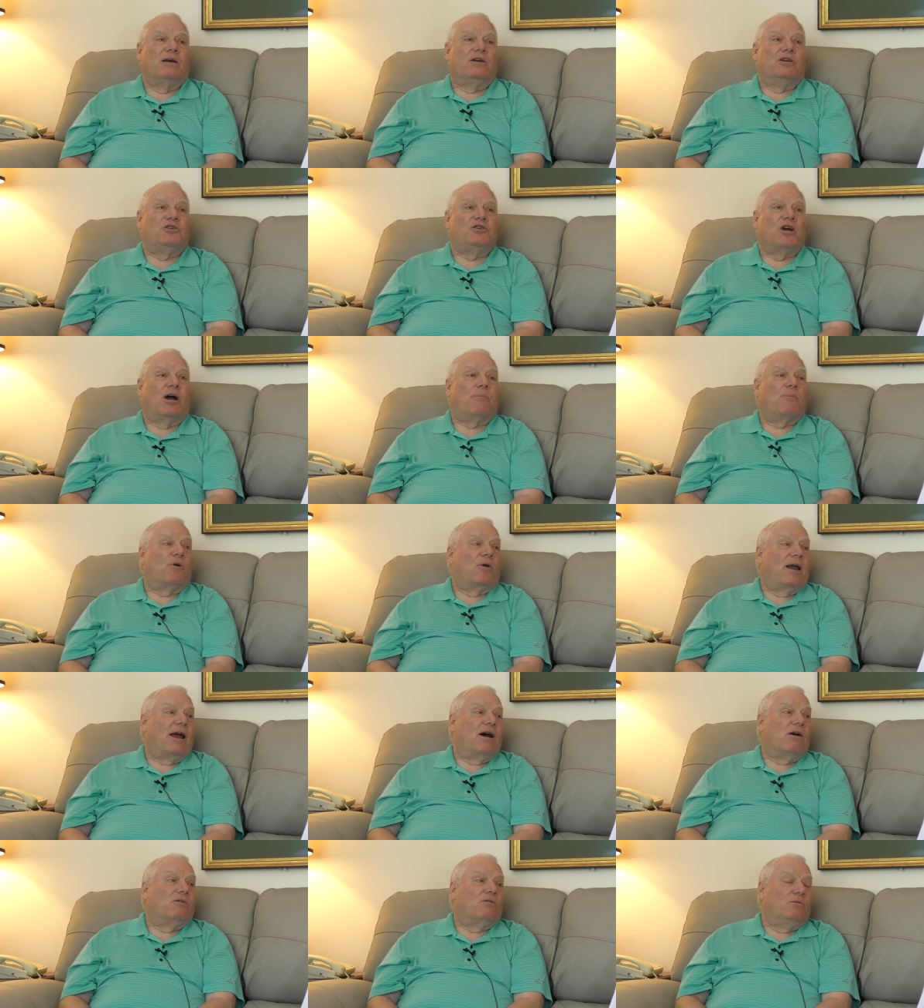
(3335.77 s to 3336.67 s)
chop it
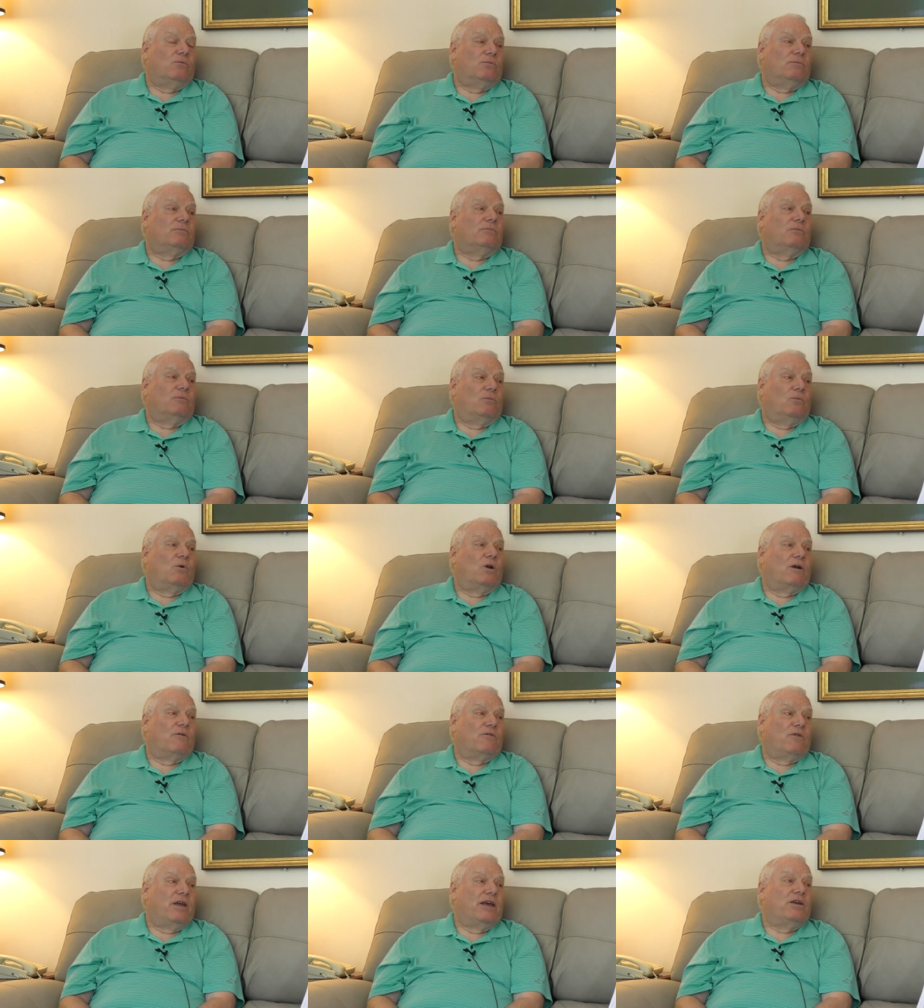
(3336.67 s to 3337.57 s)
out
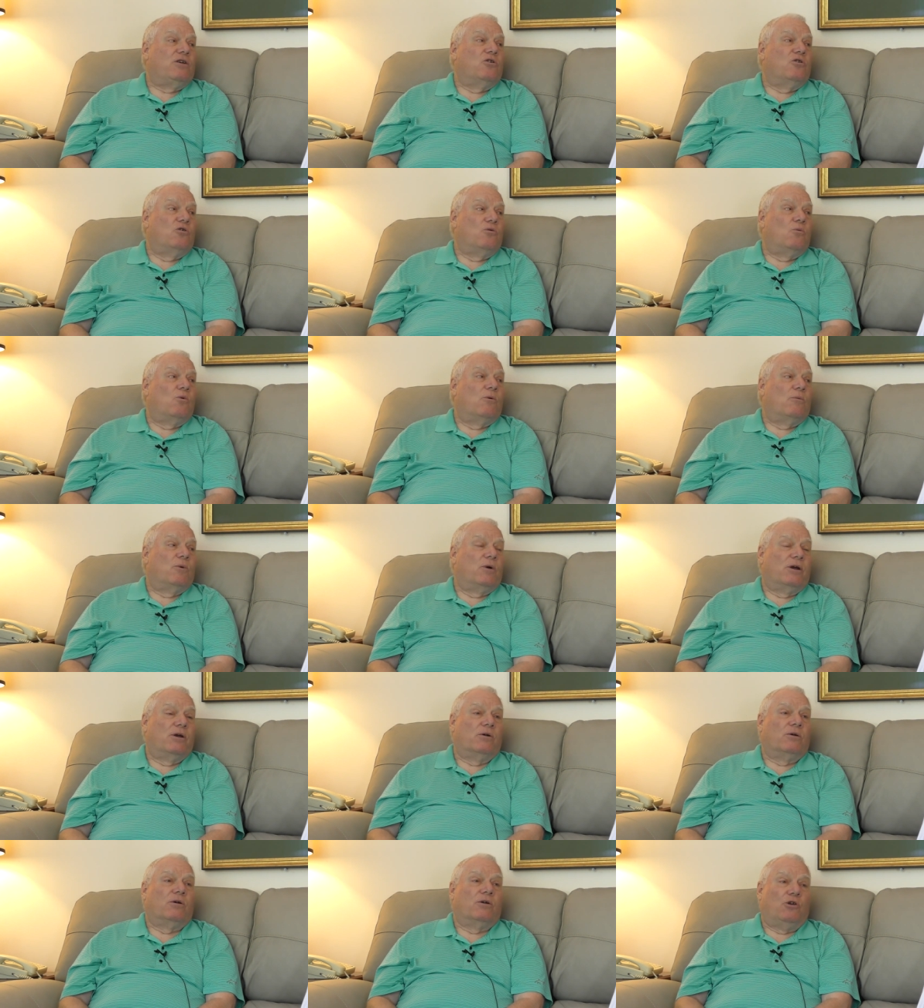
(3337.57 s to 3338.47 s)
whenever they could when we
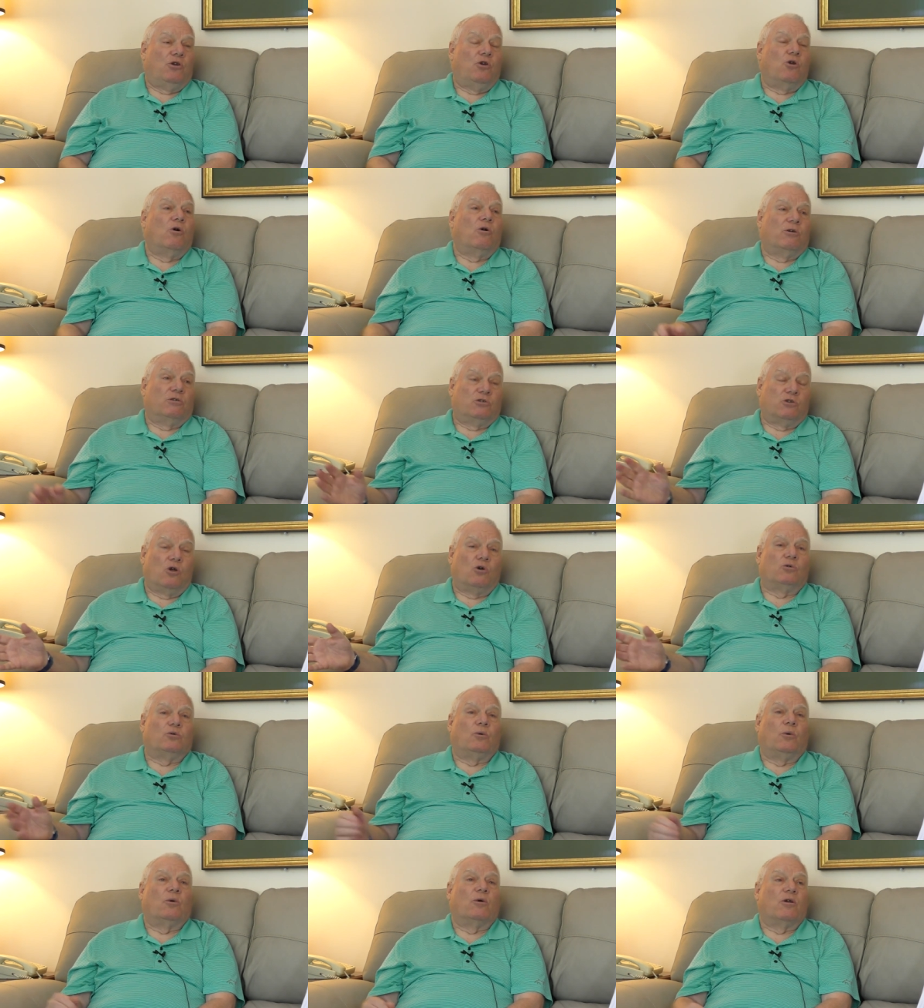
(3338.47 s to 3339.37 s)
were, you know, as long
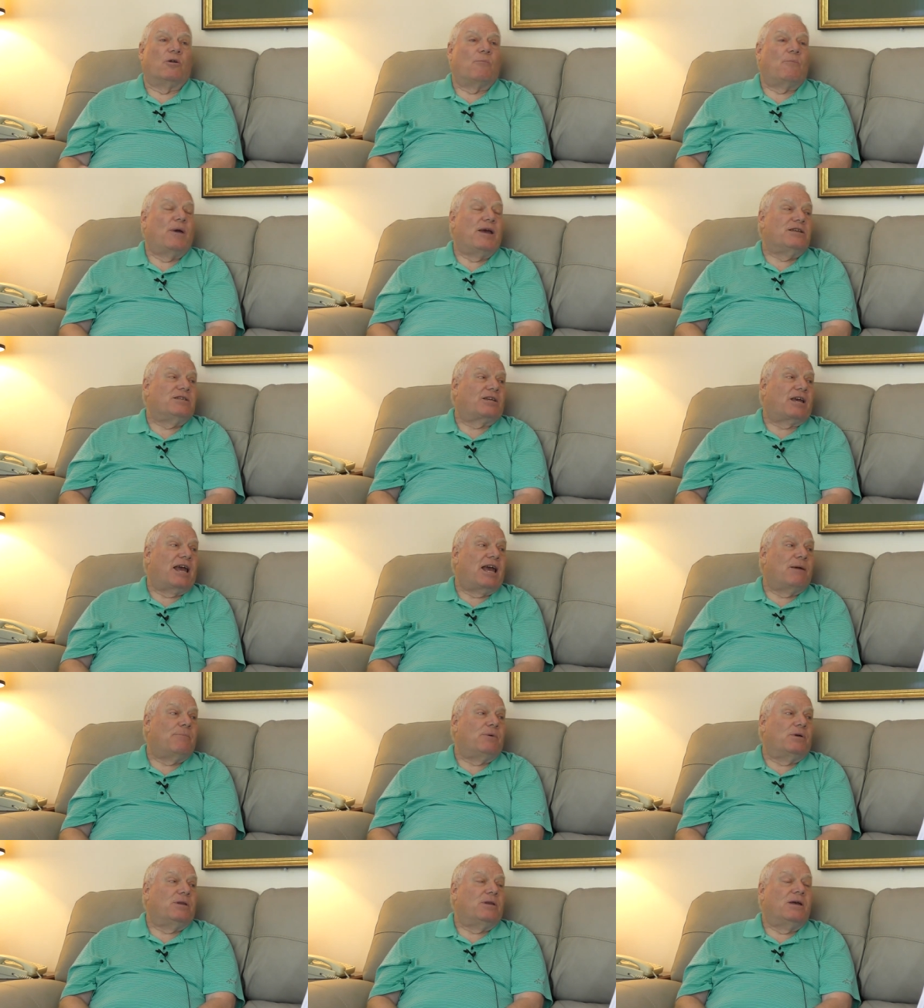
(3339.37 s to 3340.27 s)
as we were at a base
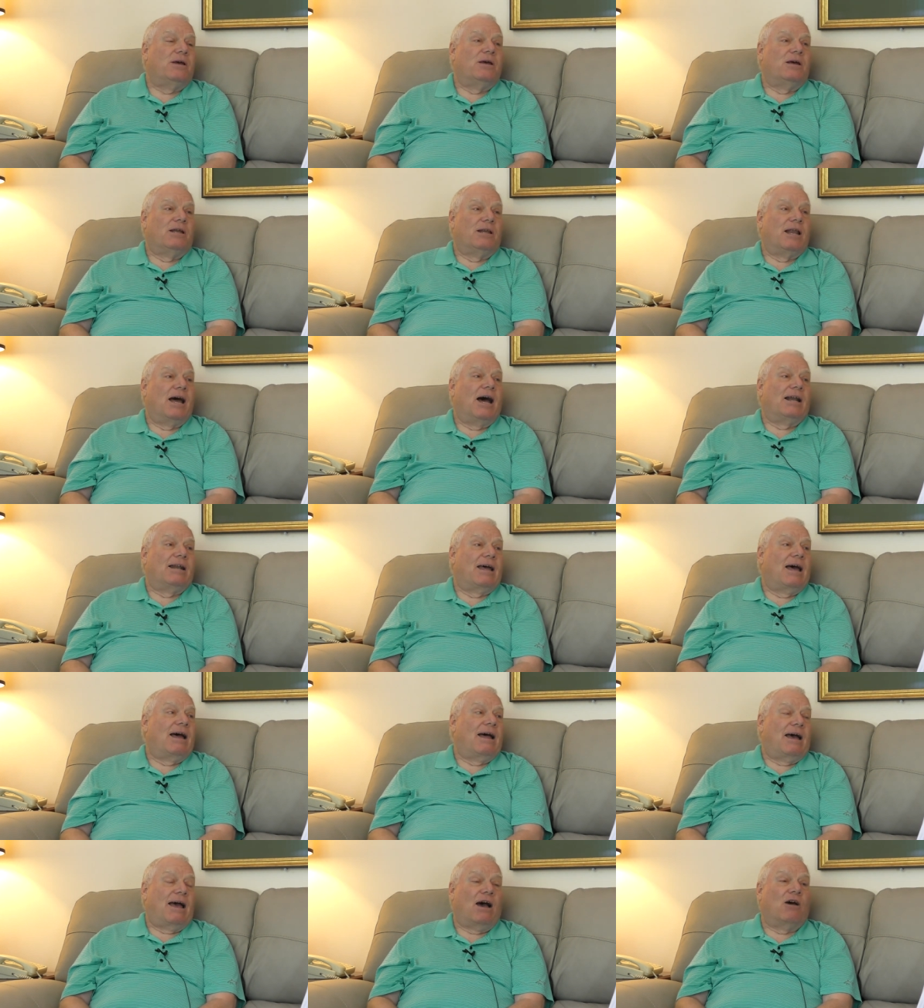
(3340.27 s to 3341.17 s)
camp and not
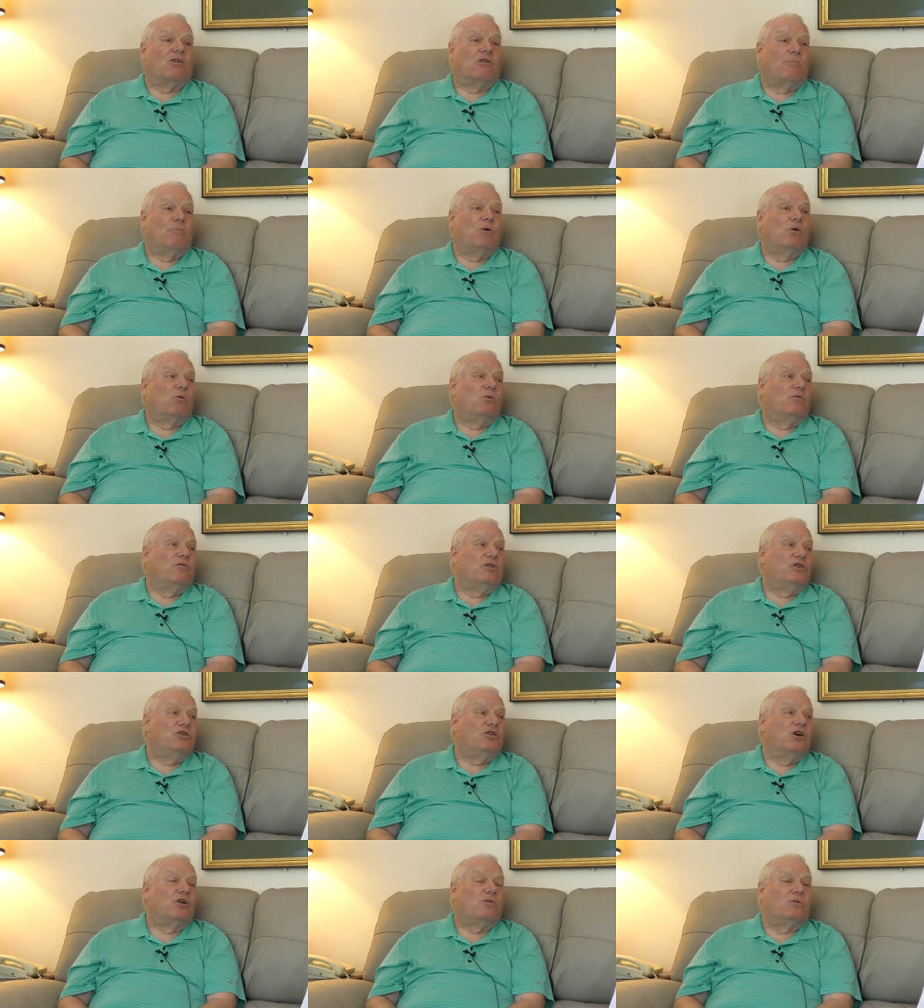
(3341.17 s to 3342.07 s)
out in the middle of the
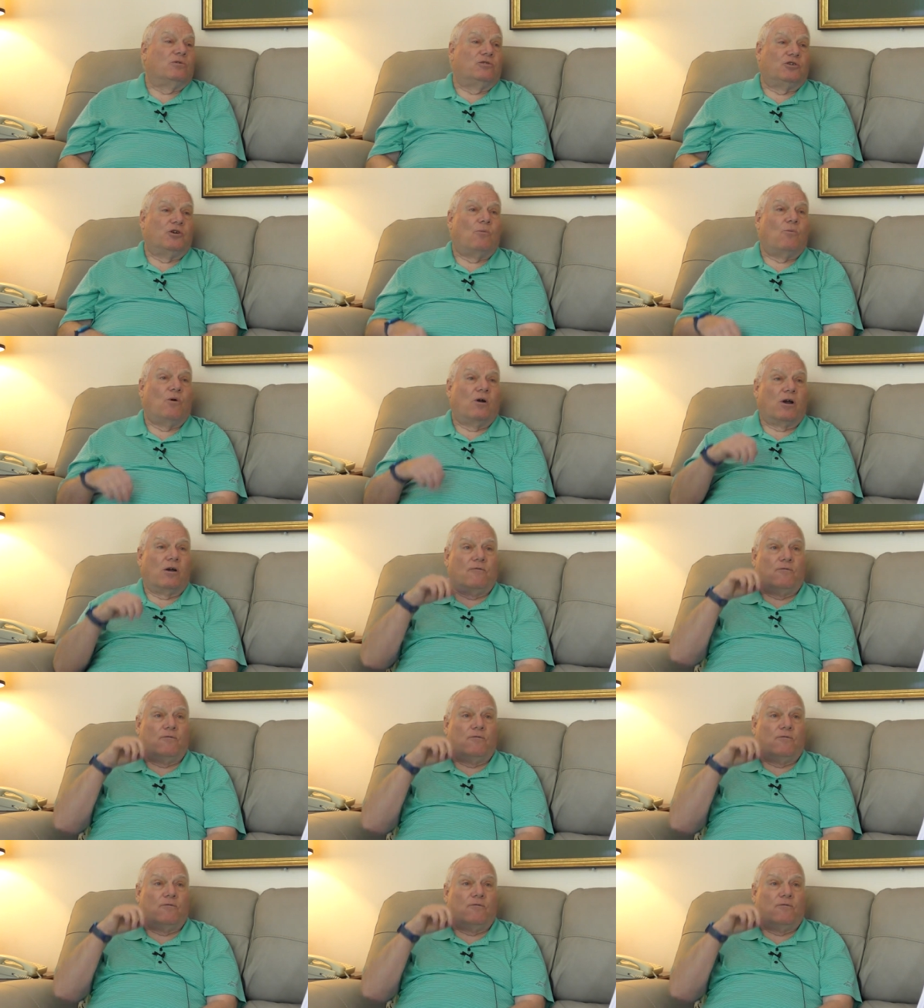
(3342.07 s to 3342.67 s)
jungle somewhere.